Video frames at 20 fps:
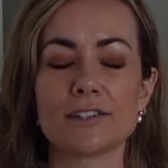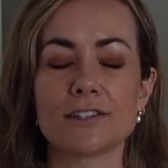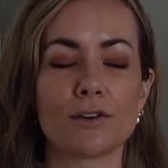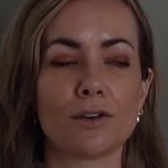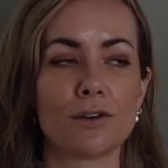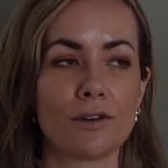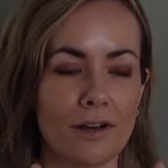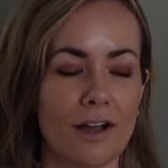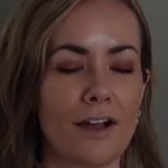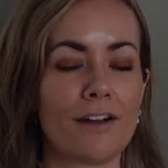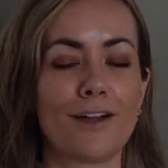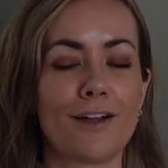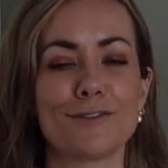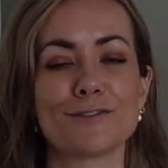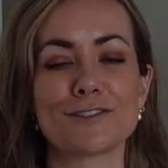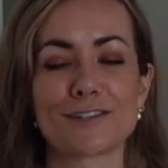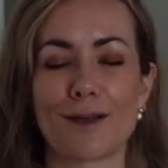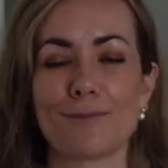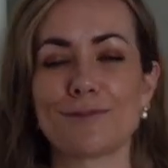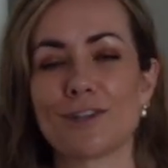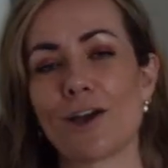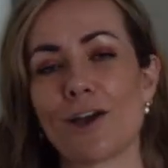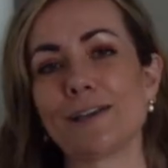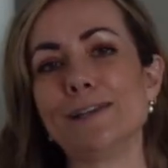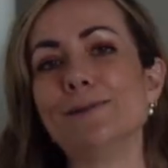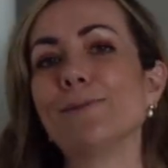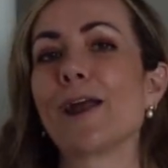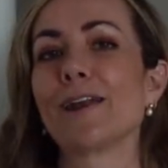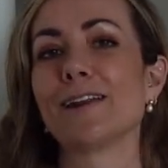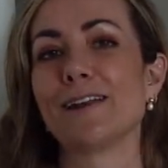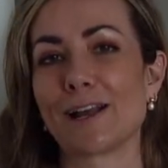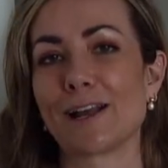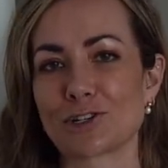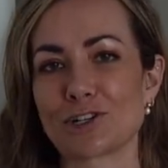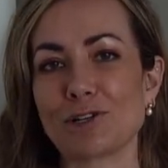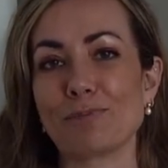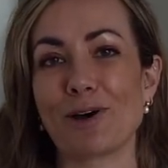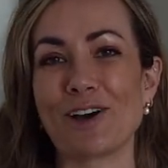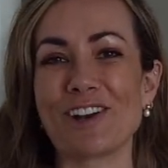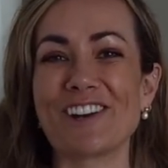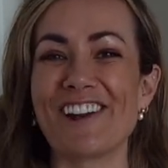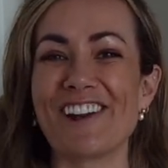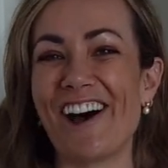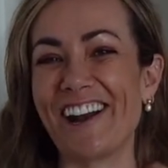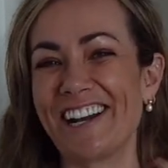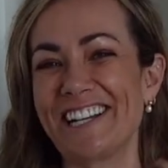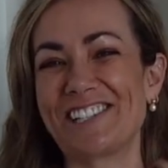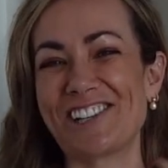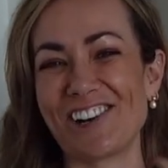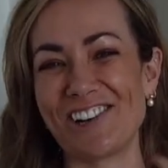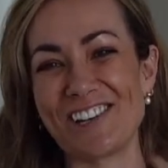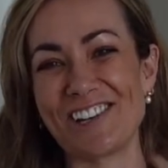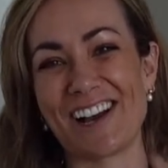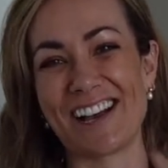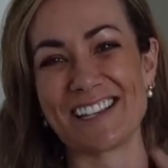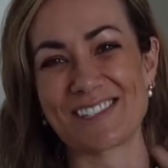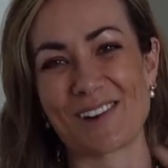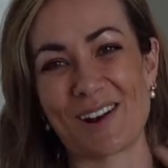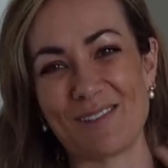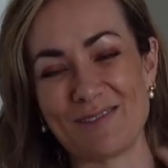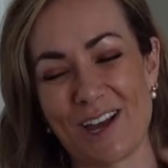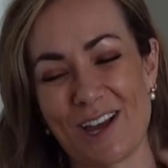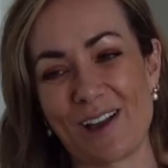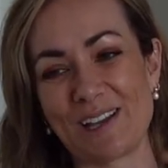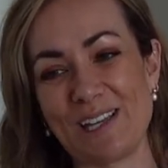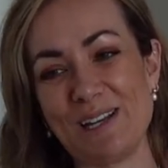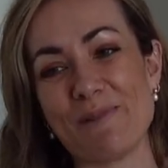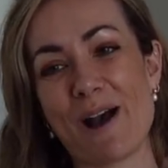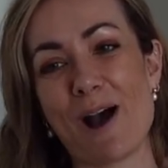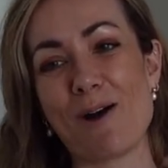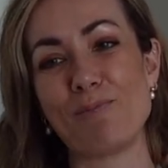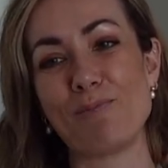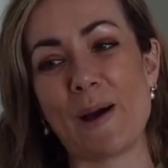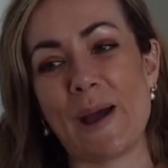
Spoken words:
so I'll stop talking about it and actually put it on and show you guys what I'm talking about.